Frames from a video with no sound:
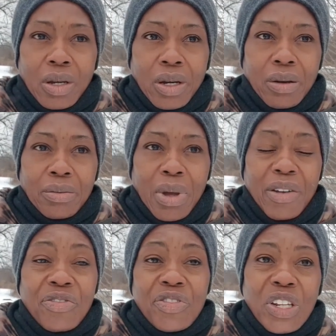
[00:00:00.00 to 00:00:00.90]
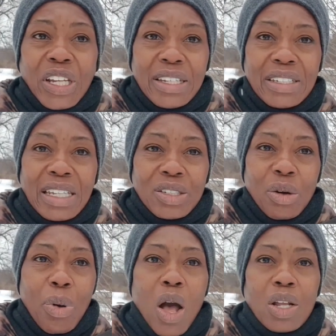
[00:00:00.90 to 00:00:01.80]
I feel like I need
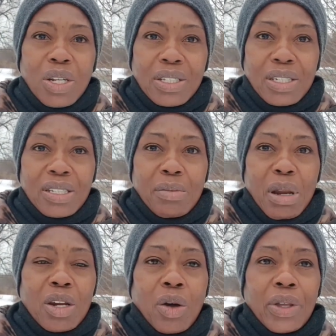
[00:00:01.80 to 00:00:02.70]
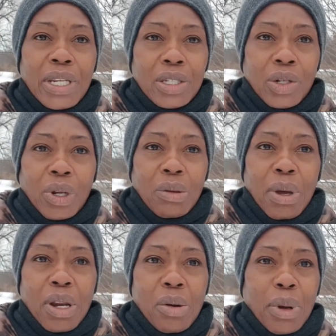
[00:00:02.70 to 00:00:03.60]
to apologize to them, and I know I didn't know any
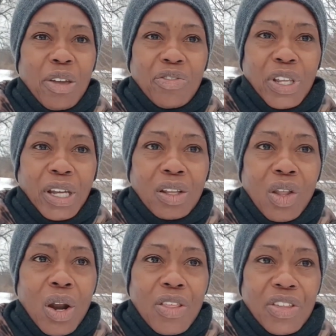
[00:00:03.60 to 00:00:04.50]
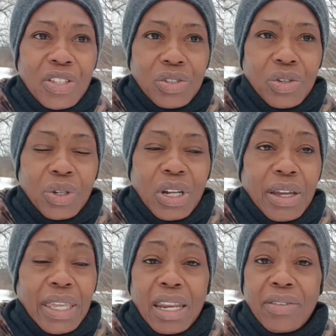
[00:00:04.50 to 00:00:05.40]
better, but I feel like a lot of the things they're doing
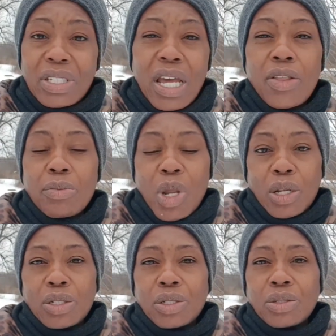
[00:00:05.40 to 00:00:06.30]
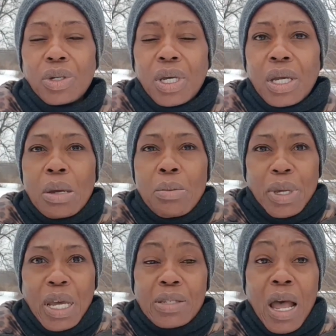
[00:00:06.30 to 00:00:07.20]
now, I can't even tell them not to,
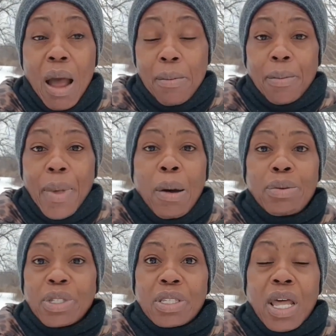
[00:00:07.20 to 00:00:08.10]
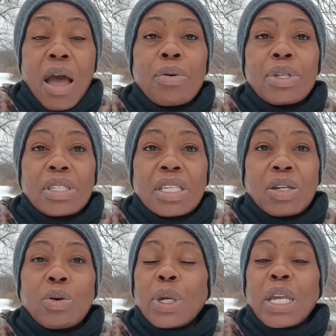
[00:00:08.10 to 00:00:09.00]
because I was
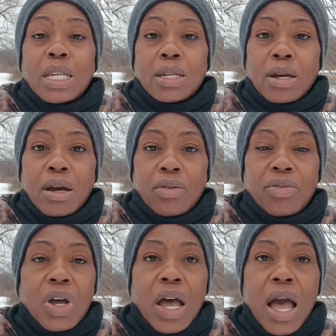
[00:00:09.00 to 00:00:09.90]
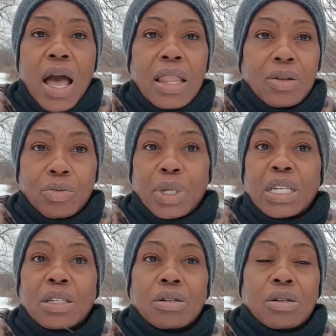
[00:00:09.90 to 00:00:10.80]
the queen of
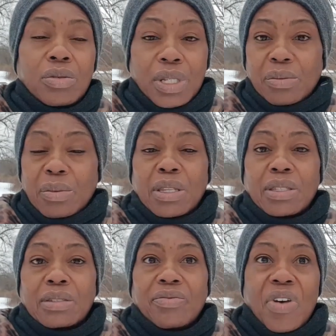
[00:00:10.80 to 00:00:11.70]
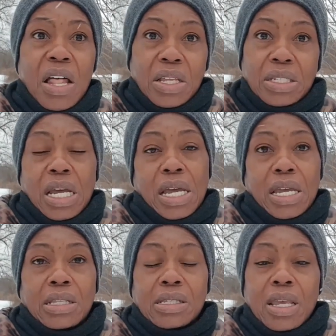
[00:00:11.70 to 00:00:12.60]
Halloween, Christmas,
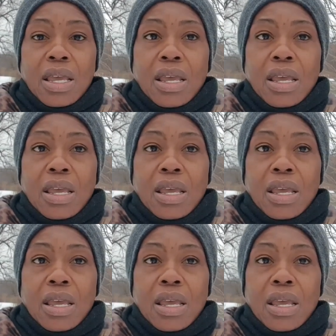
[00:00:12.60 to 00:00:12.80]
Valentine's,